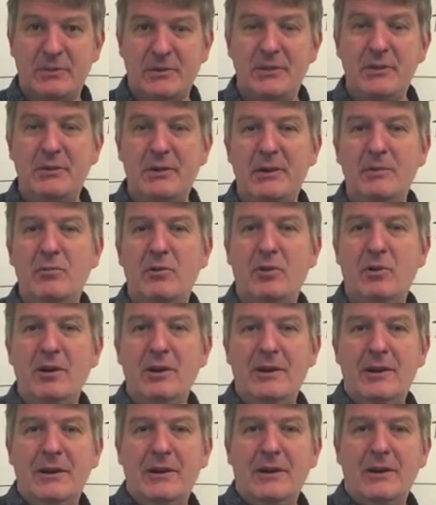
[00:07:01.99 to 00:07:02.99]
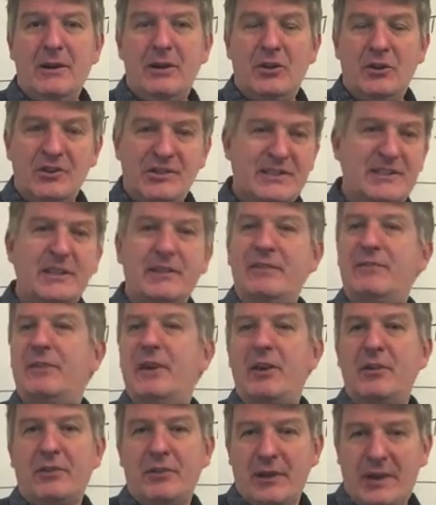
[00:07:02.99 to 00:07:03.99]
with you anymore, you're still
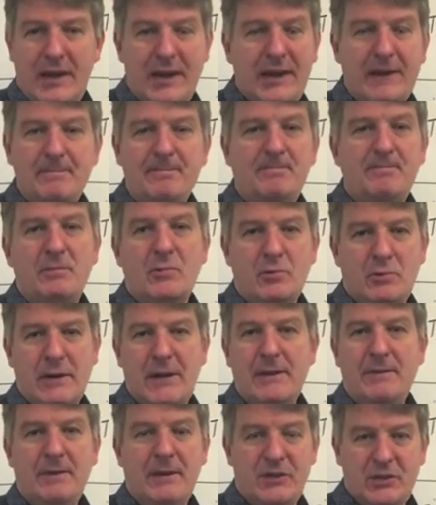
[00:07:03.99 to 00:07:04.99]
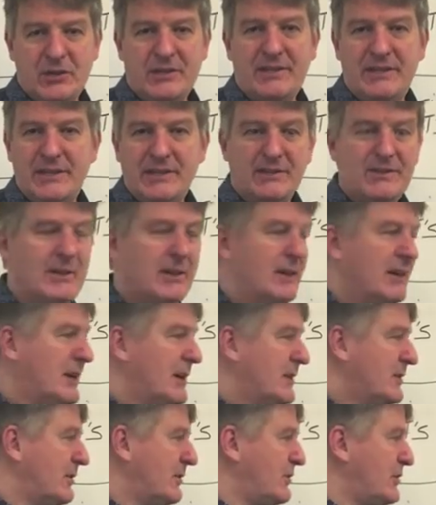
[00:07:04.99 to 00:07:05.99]
farther ahead. Okay, it just is.
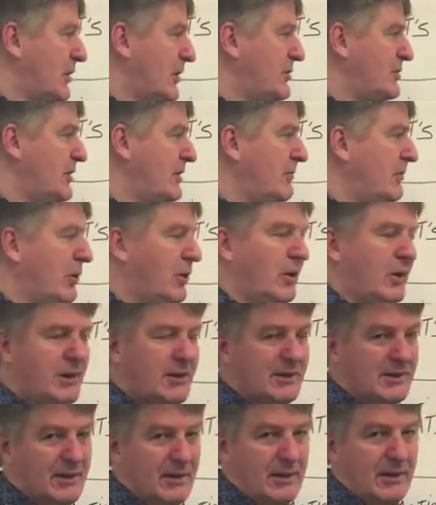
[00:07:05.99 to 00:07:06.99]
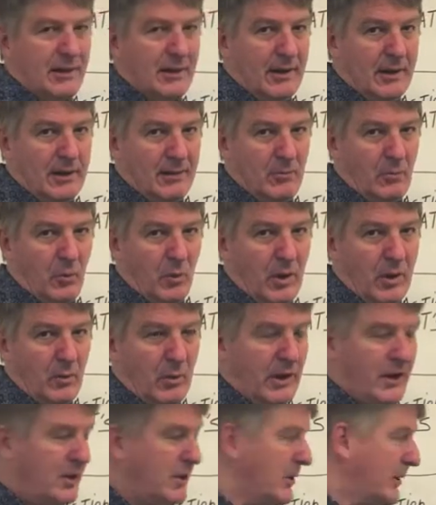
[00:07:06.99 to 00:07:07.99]
So charging more is um, one
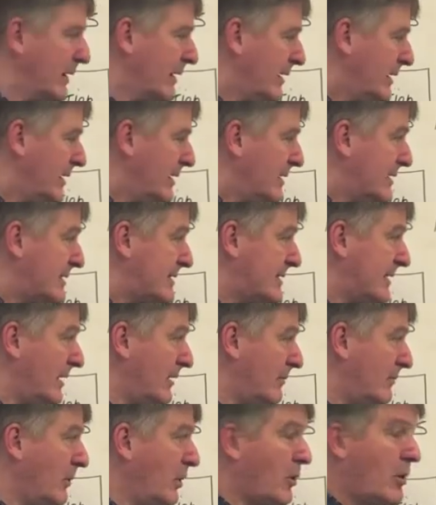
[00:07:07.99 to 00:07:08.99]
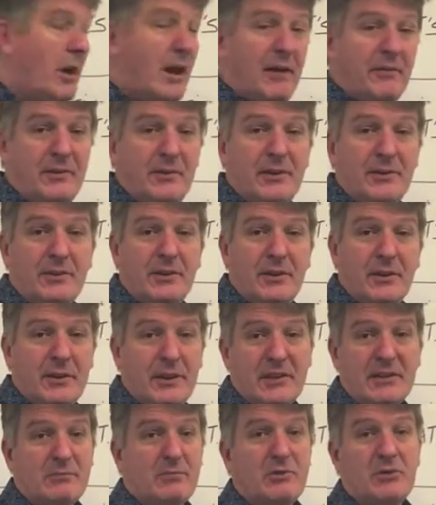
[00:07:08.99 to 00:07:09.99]
way to do it. Sell more often to the
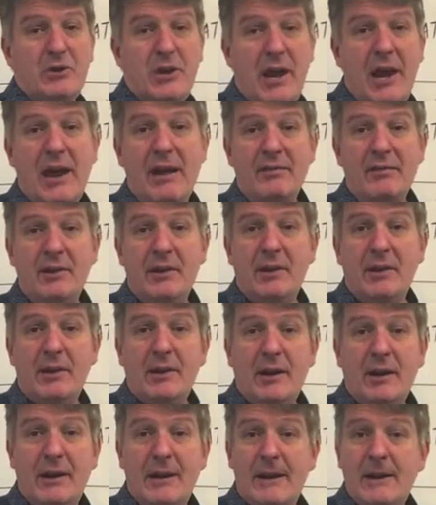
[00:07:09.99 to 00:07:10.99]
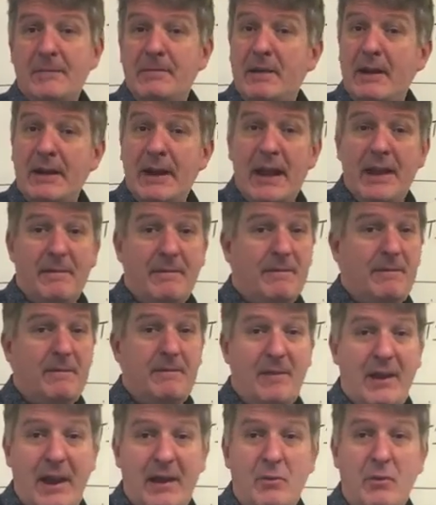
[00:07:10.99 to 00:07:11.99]
customers you have. Um, again,
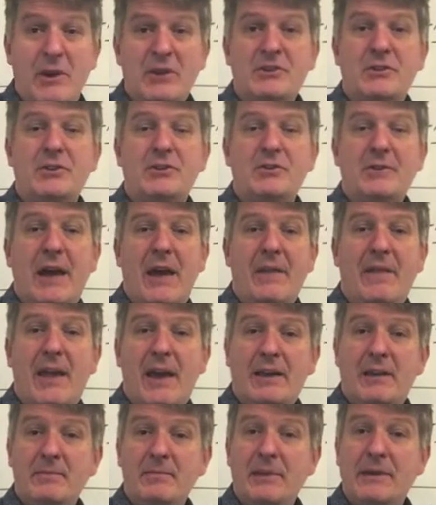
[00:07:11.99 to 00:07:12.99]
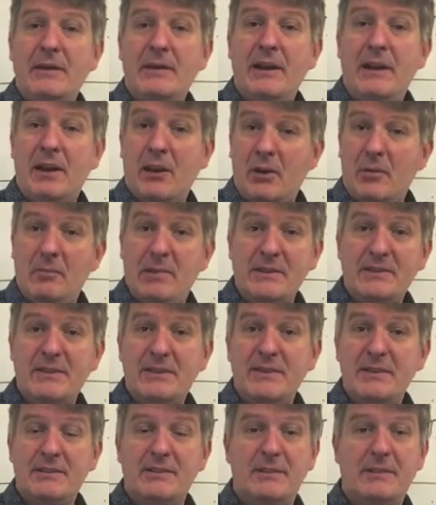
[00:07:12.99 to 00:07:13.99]
Find ways to do that. That can be in our
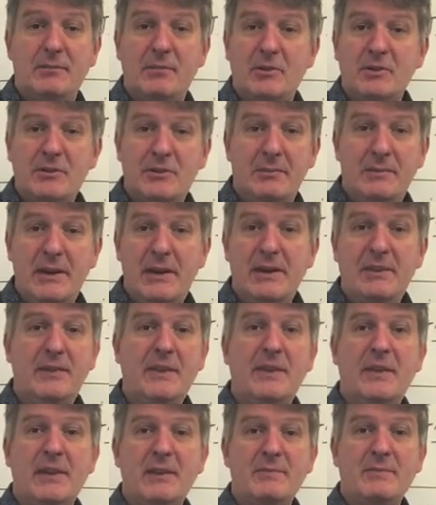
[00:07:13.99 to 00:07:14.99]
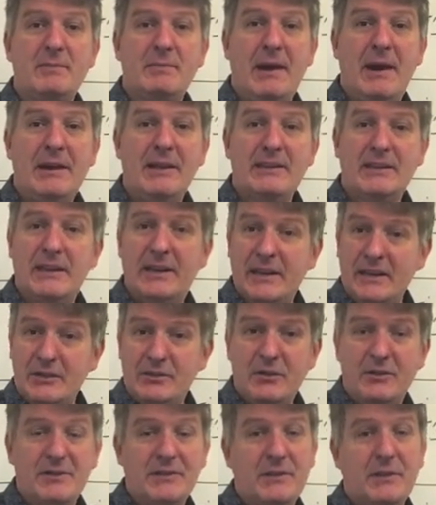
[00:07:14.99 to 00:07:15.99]
business, the most immediate thing that comes to mind is get a
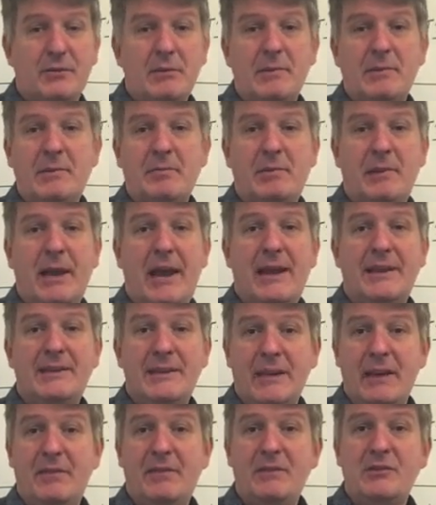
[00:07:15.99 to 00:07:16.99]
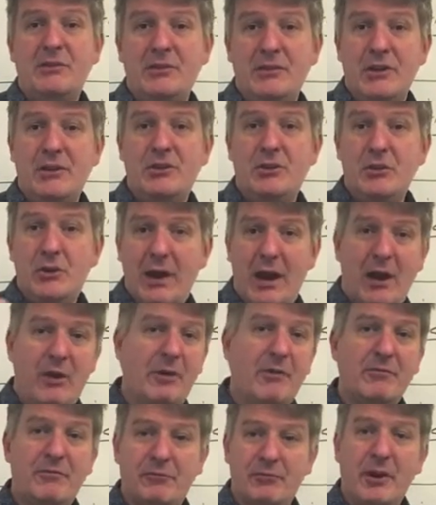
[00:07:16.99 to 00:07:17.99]
service agreement plan together so that you are
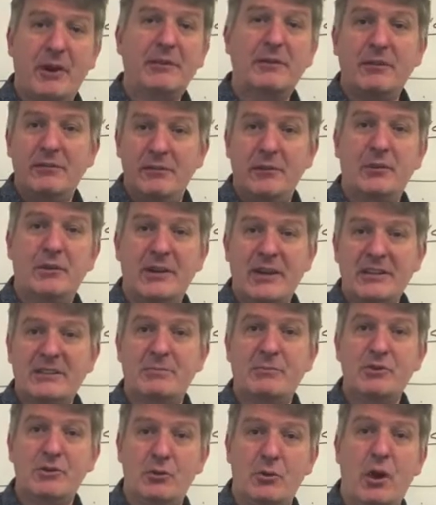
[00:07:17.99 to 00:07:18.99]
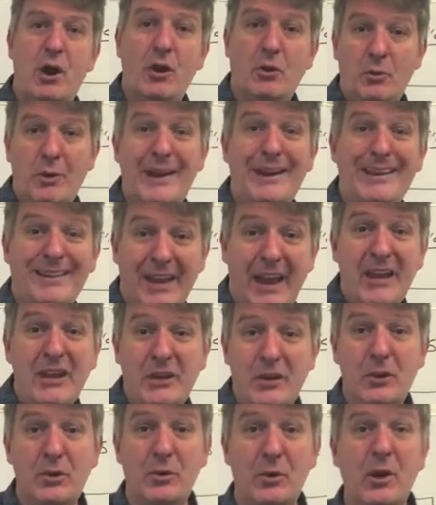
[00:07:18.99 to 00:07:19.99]
in front of your customers who already
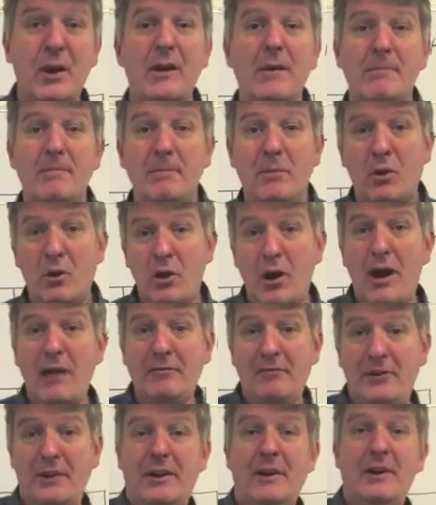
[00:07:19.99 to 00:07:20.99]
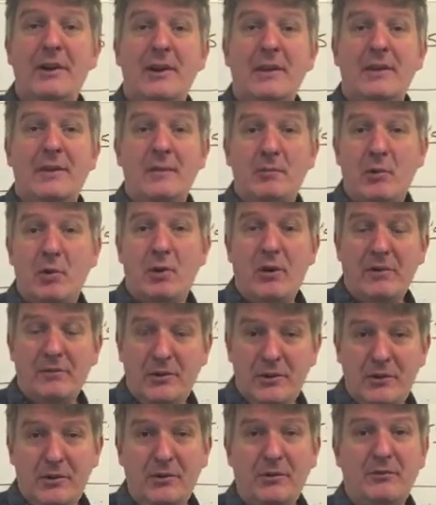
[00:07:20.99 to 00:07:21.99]
like you more often. The more
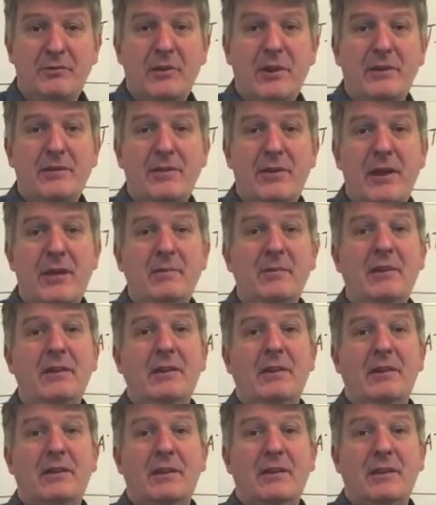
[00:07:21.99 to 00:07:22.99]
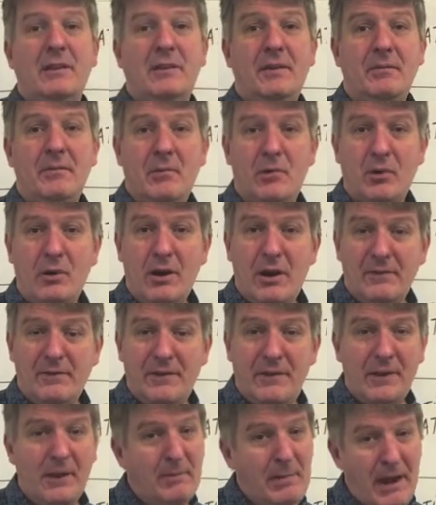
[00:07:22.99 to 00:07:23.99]
often you're in front of them, the more
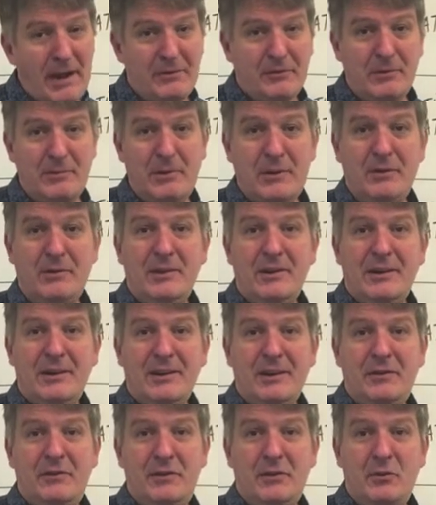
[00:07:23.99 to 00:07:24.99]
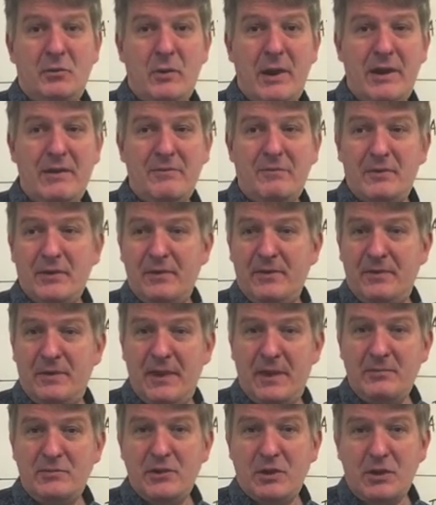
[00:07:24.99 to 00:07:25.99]
often they'll buy from you. If you wait for
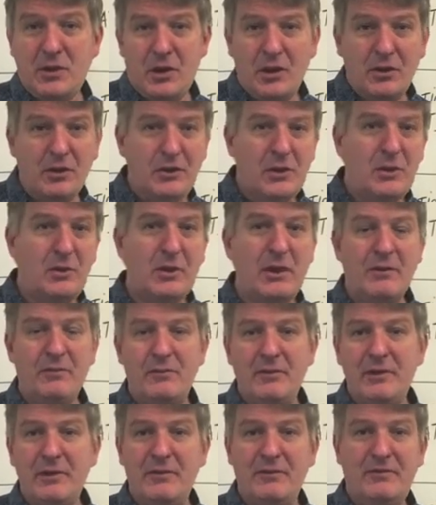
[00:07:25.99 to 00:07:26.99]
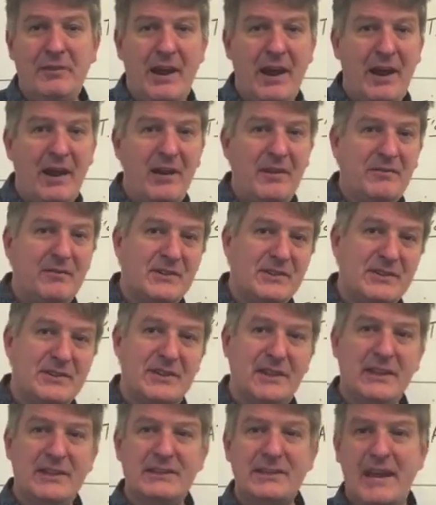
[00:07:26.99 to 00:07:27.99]
them to call you every five to
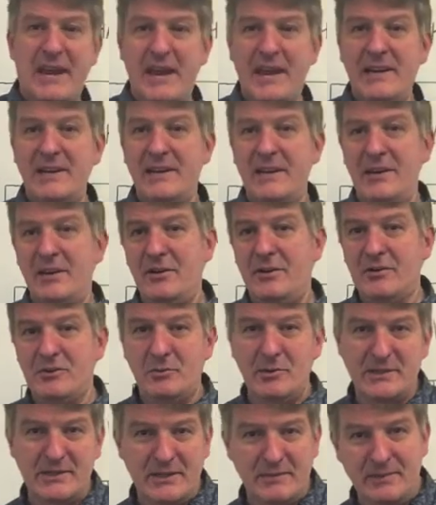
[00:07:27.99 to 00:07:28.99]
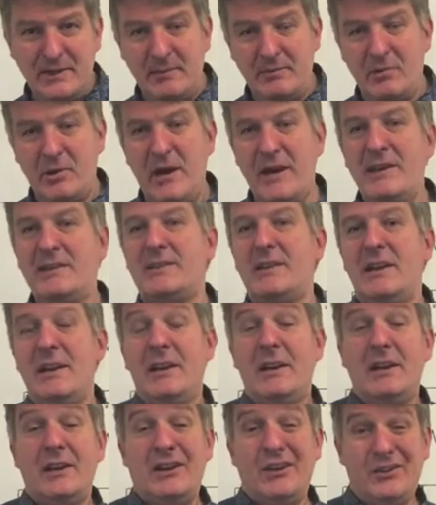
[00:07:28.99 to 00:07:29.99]
six, eight years when something breaks,
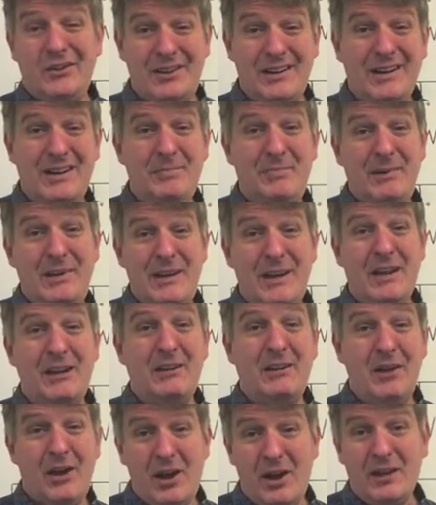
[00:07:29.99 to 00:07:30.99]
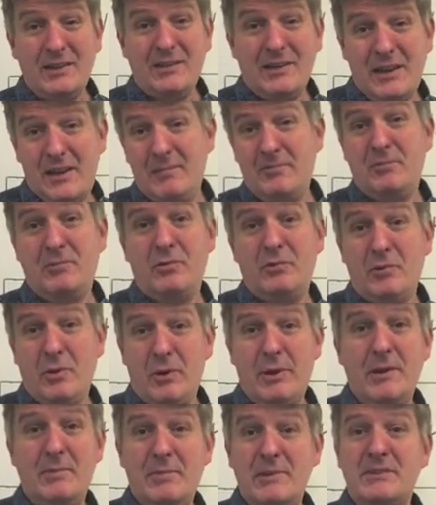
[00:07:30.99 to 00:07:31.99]
you're going to be a long time
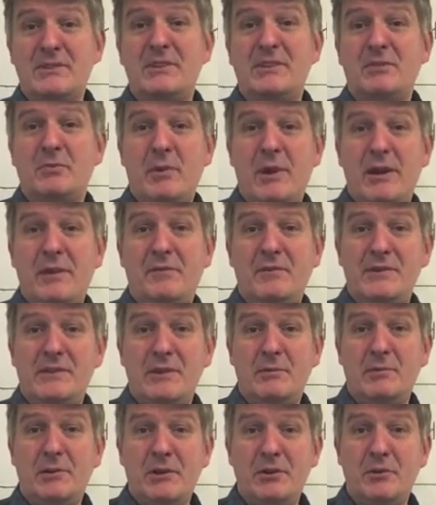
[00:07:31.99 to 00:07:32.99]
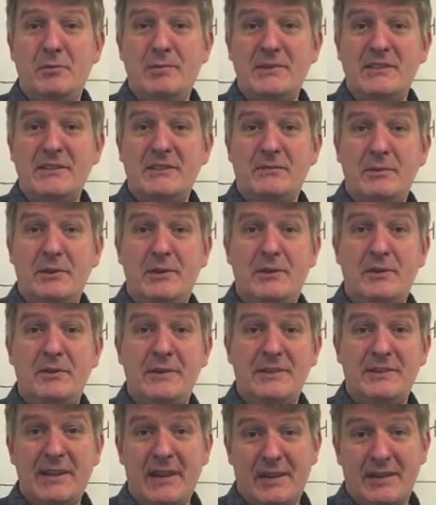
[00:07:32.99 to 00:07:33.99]
growing a business waiting for someone to do business with you
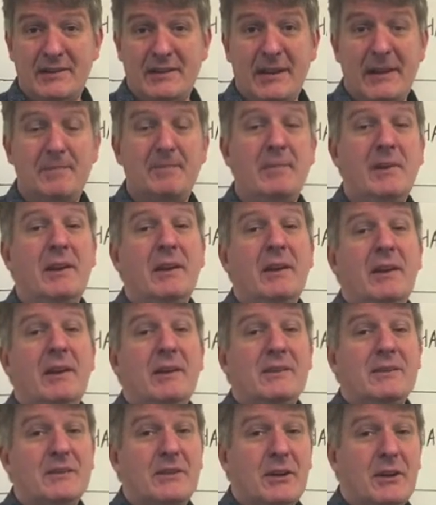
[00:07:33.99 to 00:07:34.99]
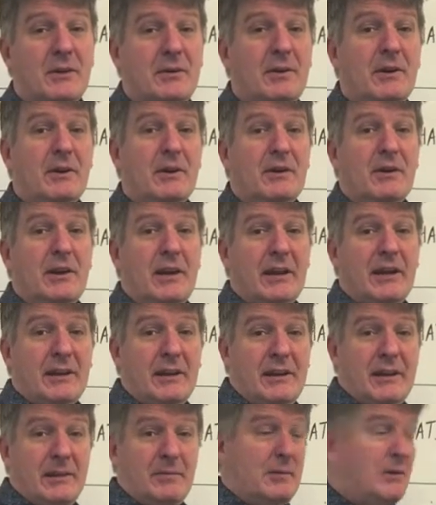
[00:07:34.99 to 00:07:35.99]
the second time. So you got to
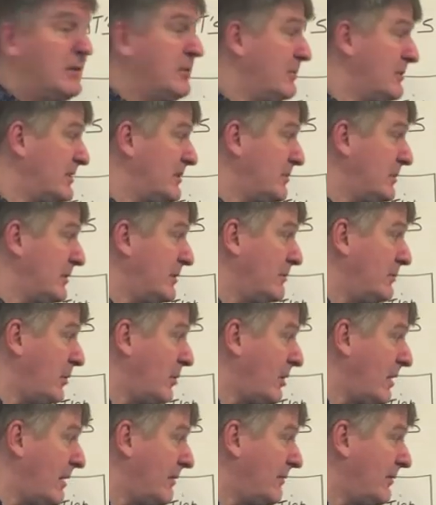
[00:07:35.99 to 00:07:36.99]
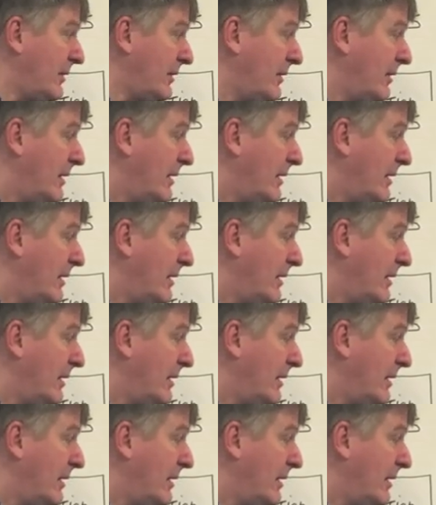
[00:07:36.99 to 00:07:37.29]
get them to do business with you more often.